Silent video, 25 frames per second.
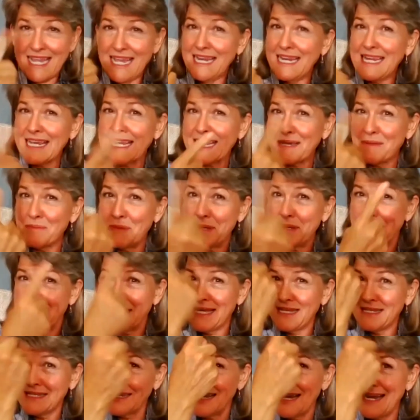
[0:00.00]
And it can be
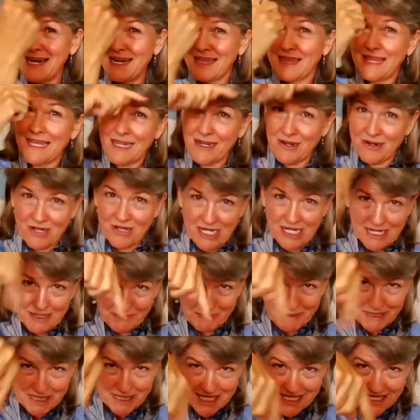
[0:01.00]
this kind of thing, or it can
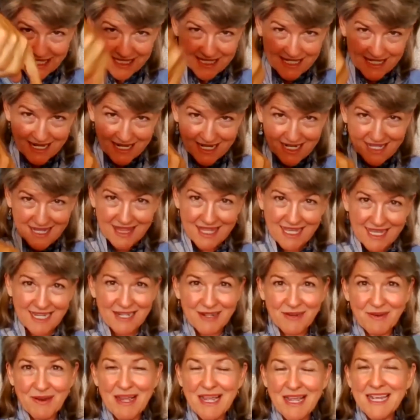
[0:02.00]
be this kind of thing,
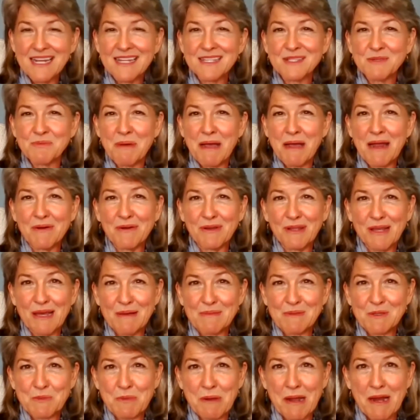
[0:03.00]
right? Spiral
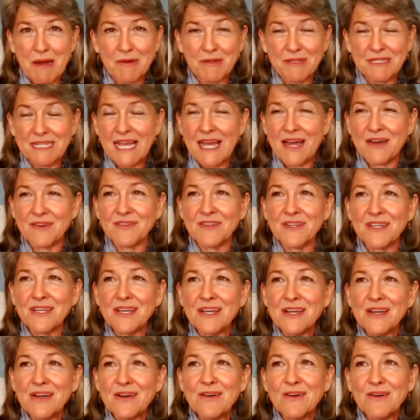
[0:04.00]
up, spiral down,
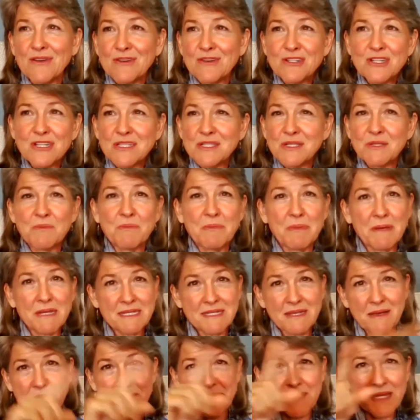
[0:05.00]
or just be
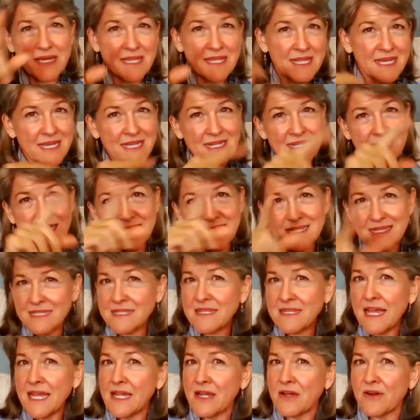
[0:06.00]
something that is a
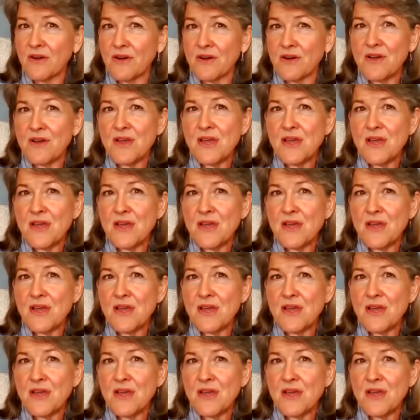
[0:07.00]
cycle.